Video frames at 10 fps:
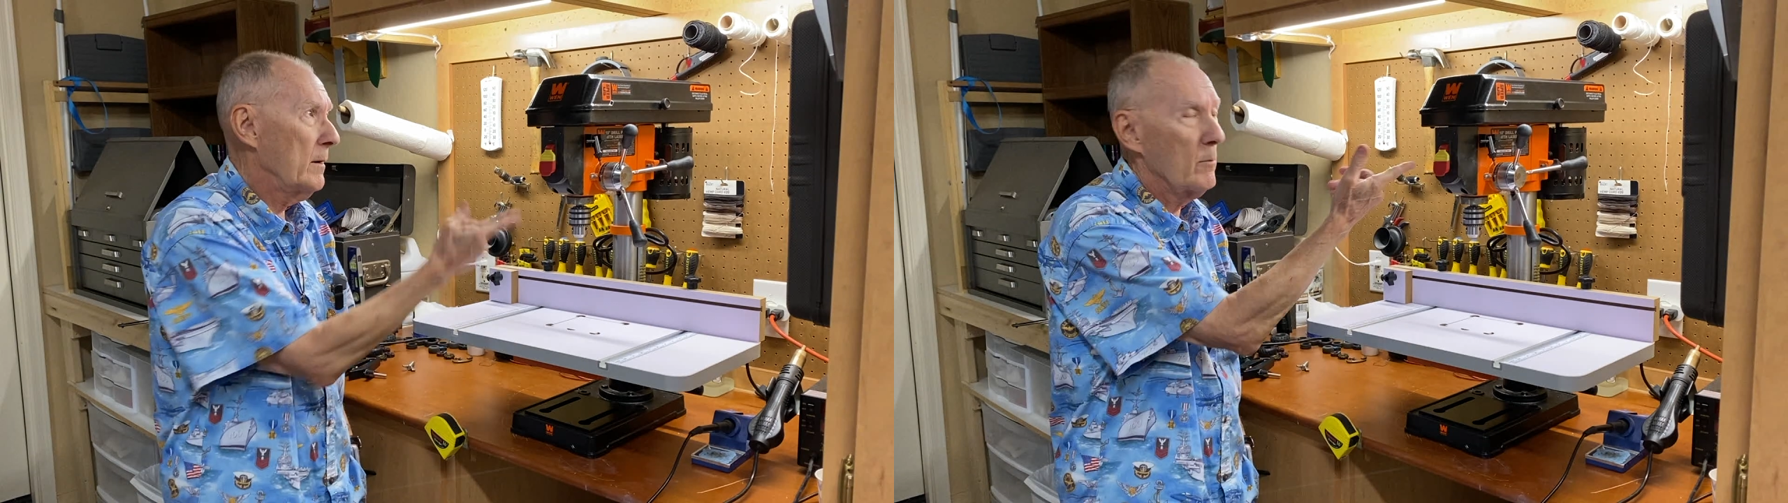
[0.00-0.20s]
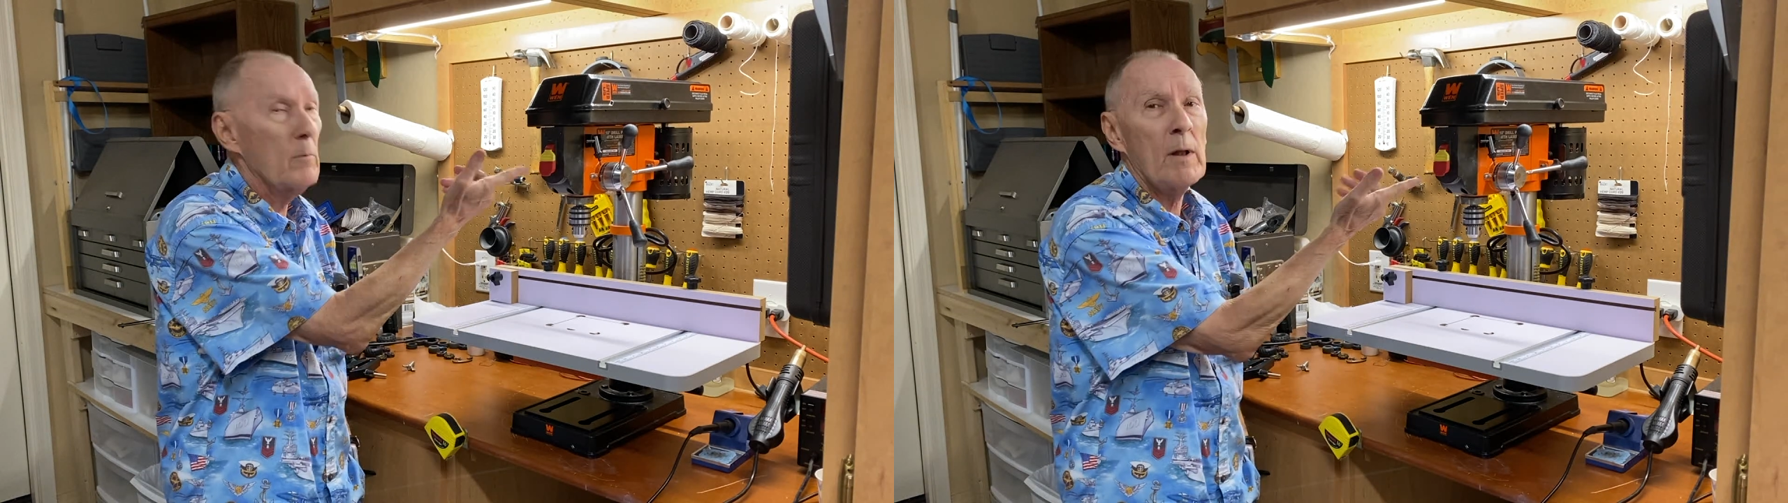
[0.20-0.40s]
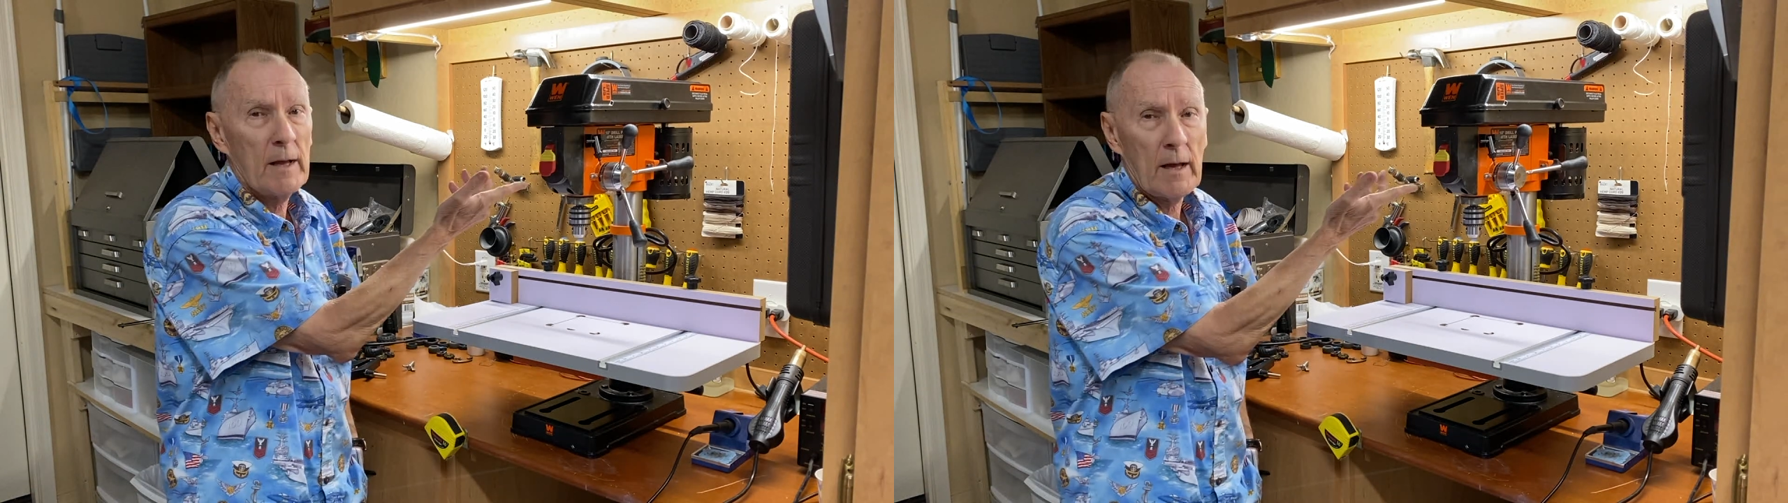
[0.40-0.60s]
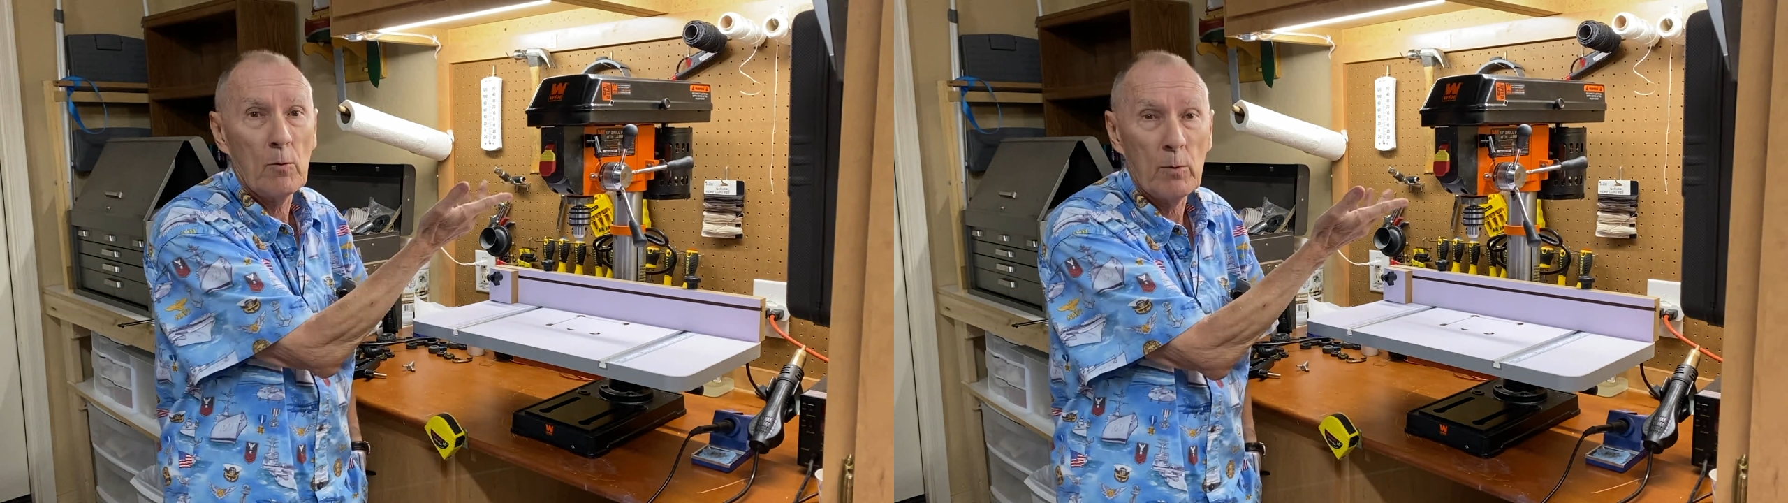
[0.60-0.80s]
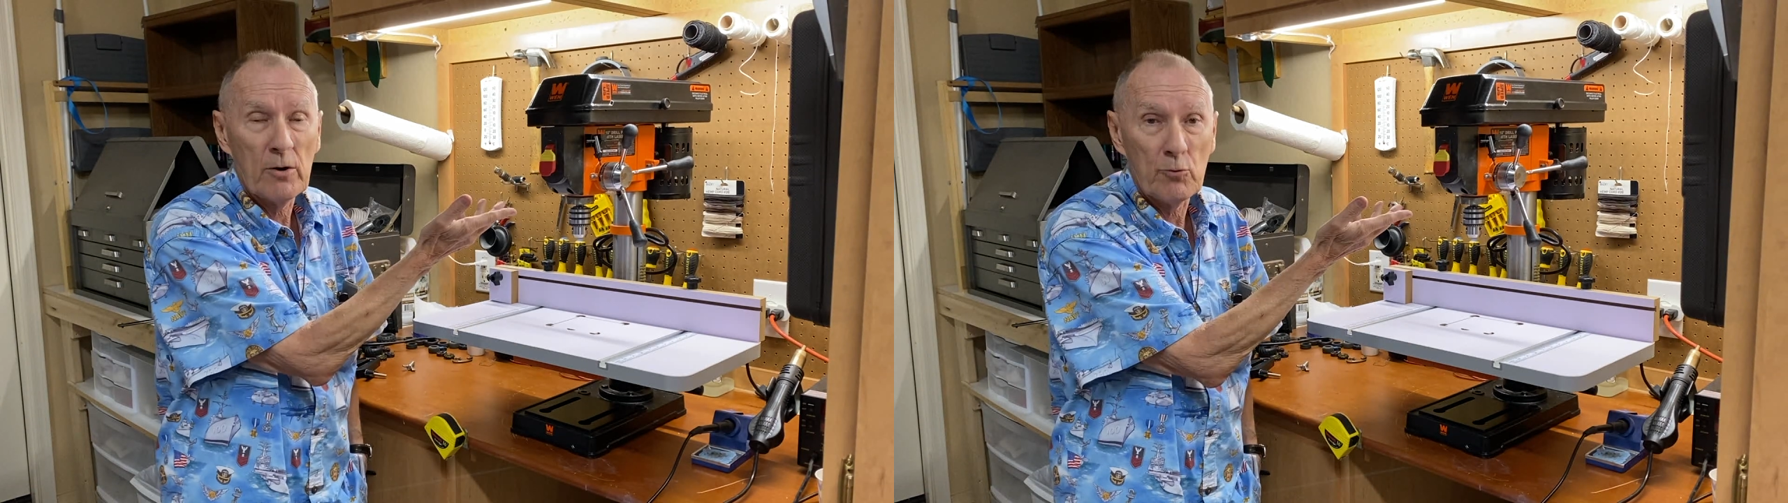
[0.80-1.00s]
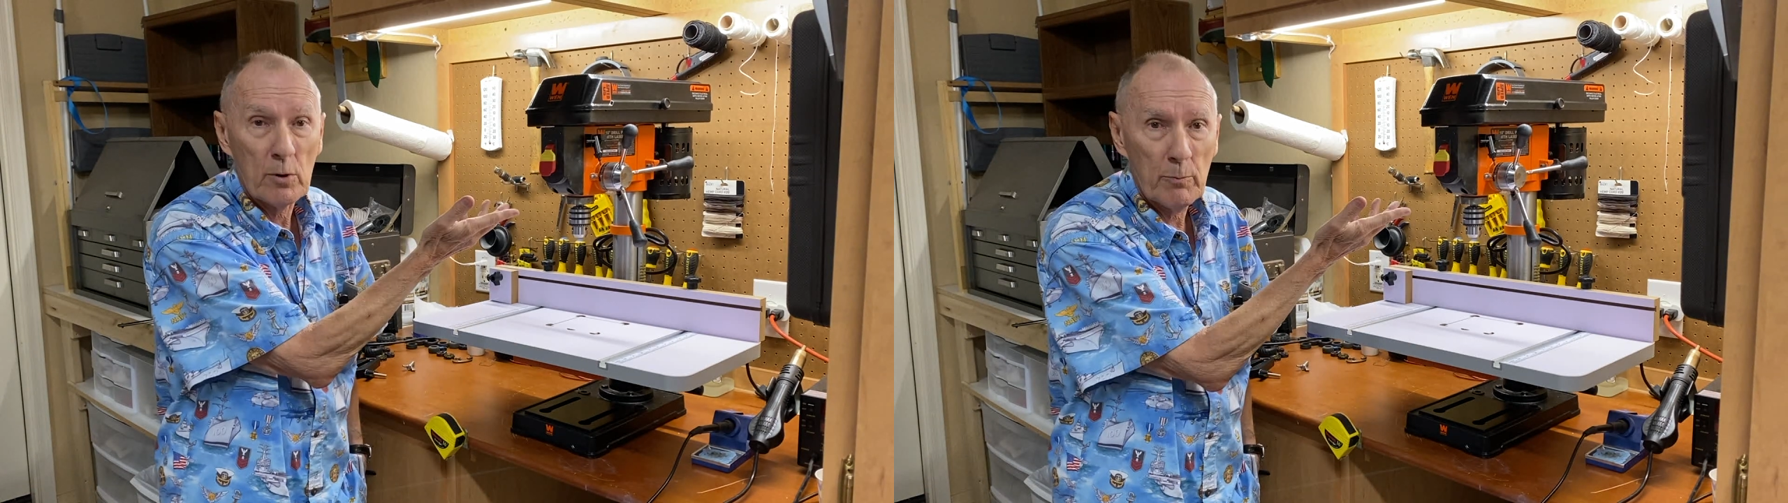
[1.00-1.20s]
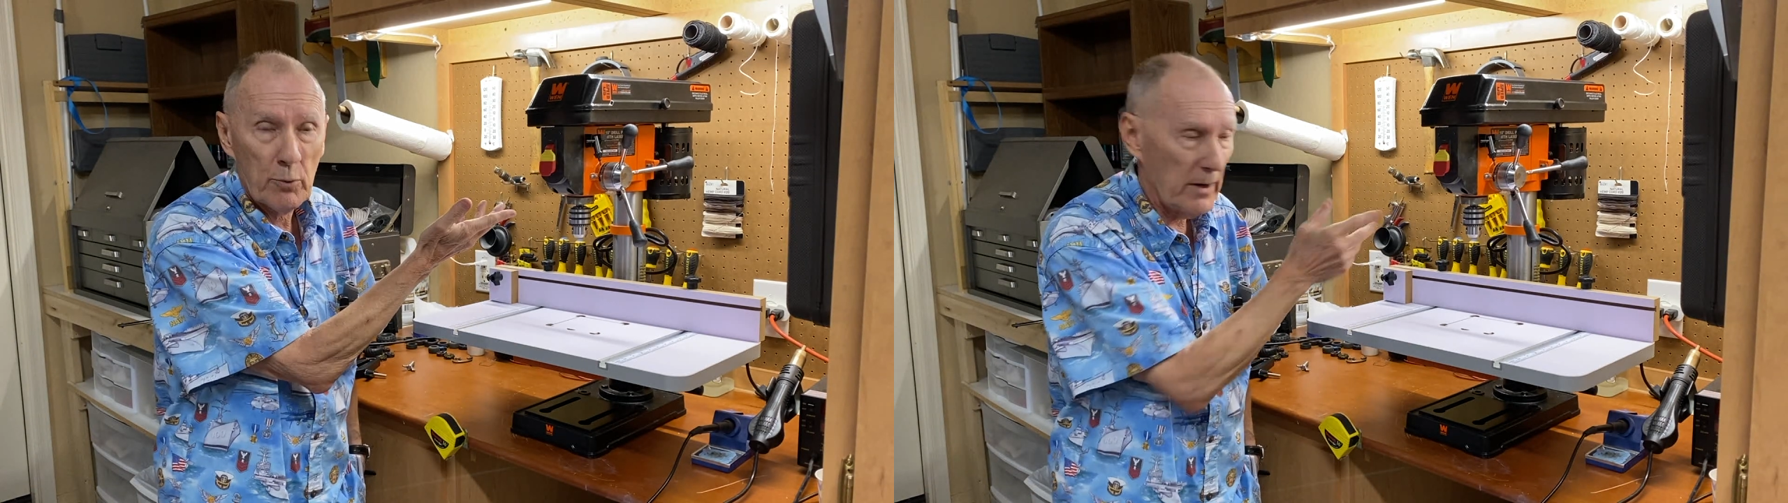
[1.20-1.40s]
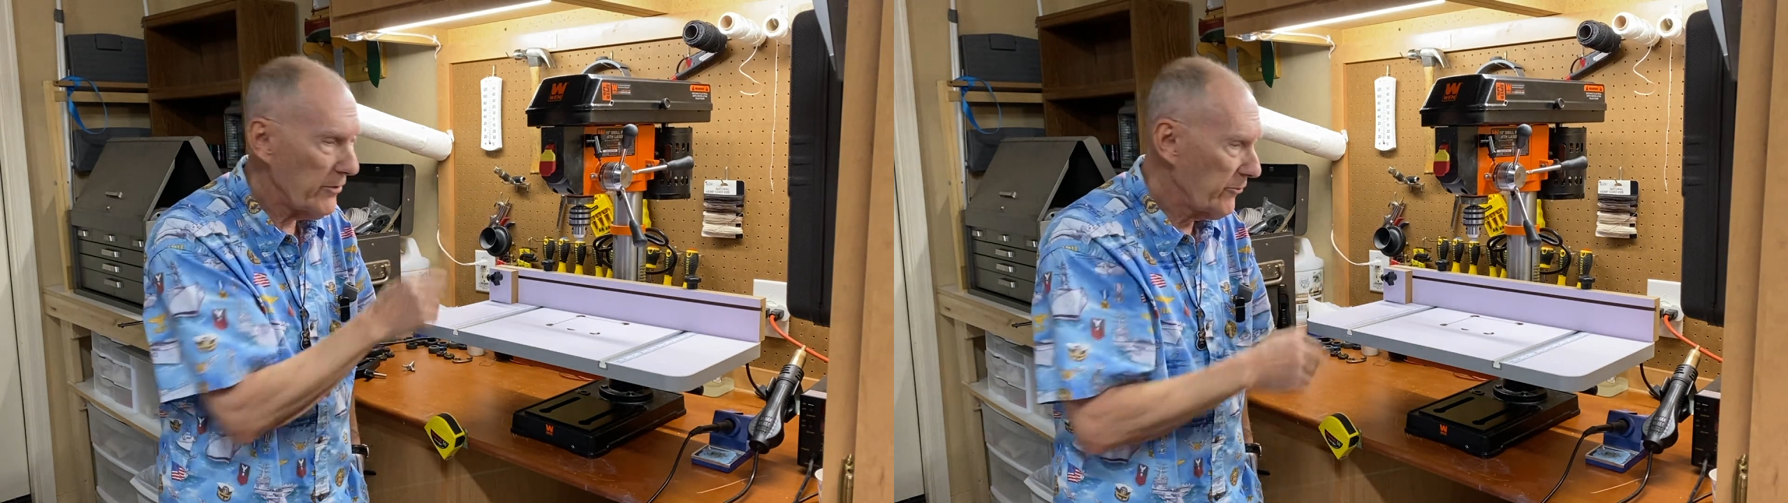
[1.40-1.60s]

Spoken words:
Well, I got a Wen drill press.